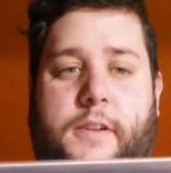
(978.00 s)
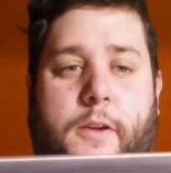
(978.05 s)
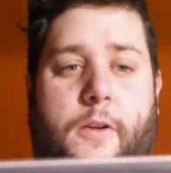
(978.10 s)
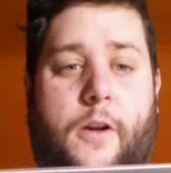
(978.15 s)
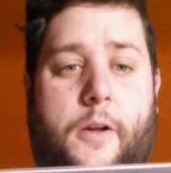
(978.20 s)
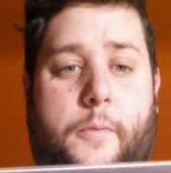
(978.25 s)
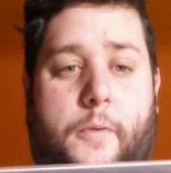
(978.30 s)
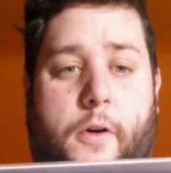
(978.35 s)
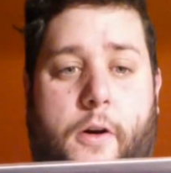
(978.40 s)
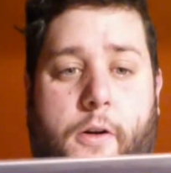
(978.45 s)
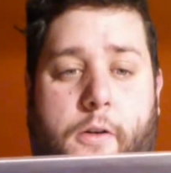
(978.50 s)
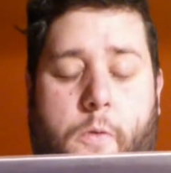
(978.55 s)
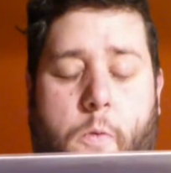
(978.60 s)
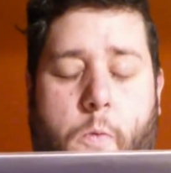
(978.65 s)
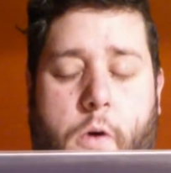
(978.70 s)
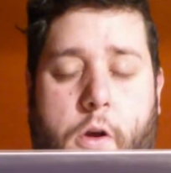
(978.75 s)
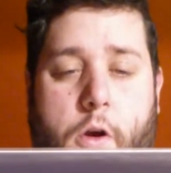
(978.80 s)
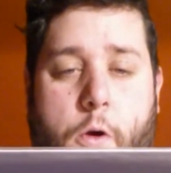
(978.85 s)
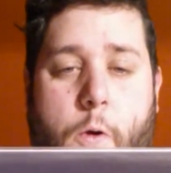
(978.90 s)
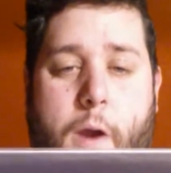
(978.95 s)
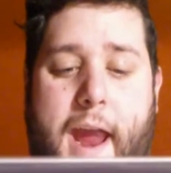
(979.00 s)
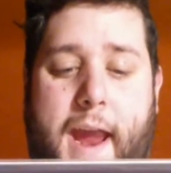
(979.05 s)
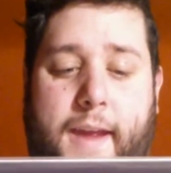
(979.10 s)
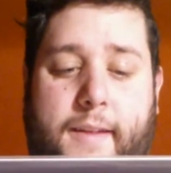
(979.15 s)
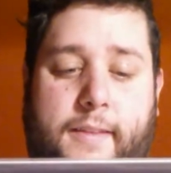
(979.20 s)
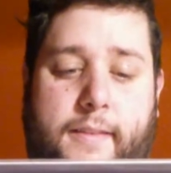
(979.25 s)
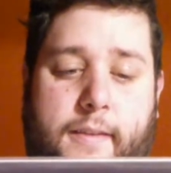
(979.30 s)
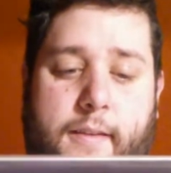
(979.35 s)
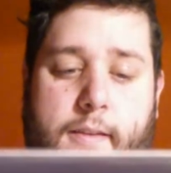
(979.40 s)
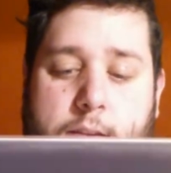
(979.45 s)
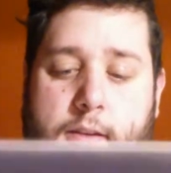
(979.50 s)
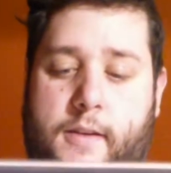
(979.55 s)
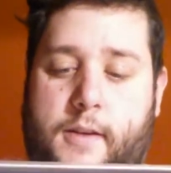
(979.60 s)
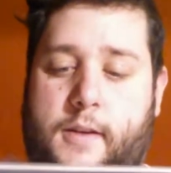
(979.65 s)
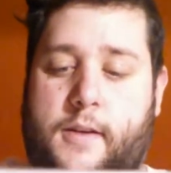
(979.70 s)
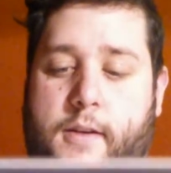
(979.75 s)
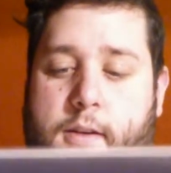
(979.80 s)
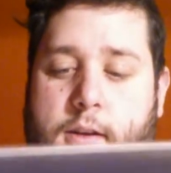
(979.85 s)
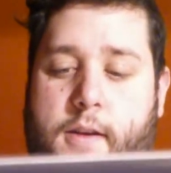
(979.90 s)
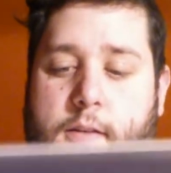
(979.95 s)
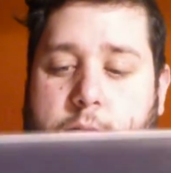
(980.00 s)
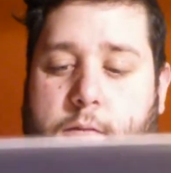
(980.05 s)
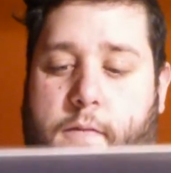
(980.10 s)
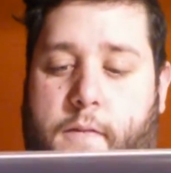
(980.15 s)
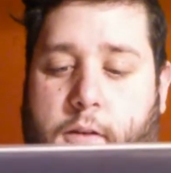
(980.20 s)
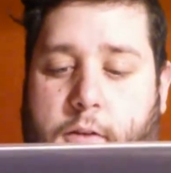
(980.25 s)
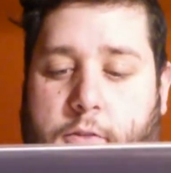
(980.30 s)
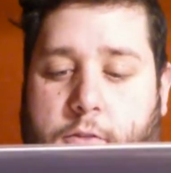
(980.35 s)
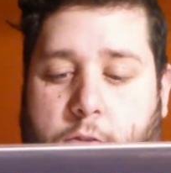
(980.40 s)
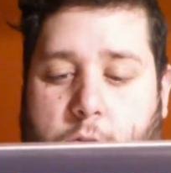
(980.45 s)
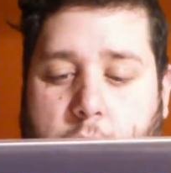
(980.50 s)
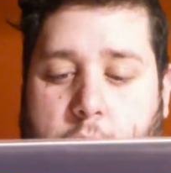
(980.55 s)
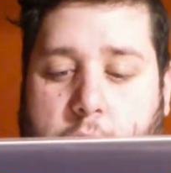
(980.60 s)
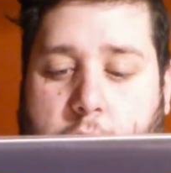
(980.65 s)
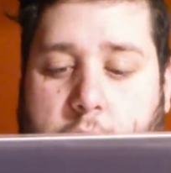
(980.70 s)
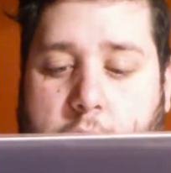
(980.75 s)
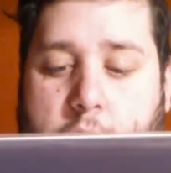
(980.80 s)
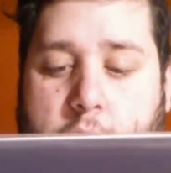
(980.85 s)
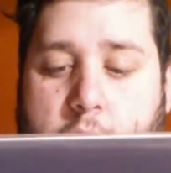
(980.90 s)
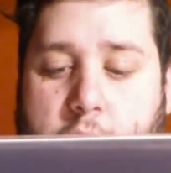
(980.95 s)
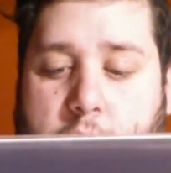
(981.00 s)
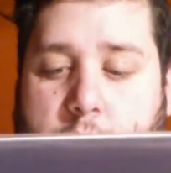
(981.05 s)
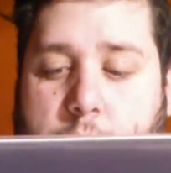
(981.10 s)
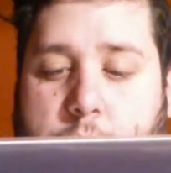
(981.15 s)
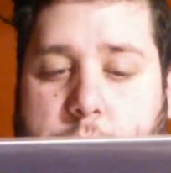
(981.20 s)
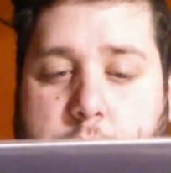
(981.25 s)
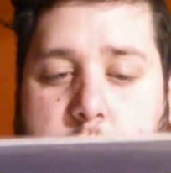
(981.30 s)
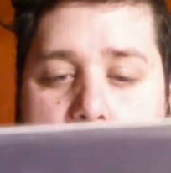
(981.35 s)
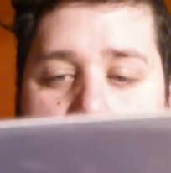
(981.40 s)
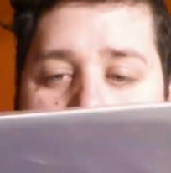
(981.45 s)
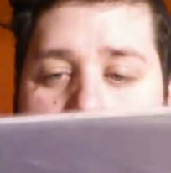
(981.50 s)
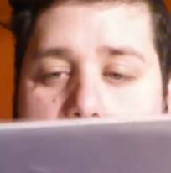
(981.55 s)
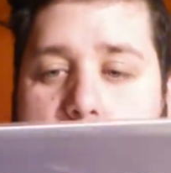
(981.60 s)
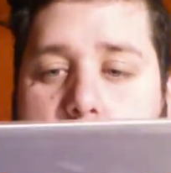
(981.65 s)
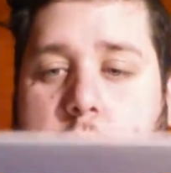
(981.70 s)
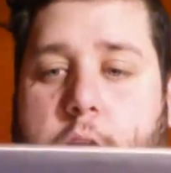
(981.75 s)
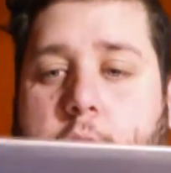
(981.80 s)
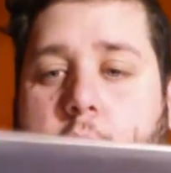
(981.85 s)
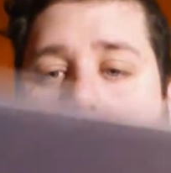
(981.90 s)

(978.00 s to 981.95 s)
Incredible Hulk 108, featuring Nick Fury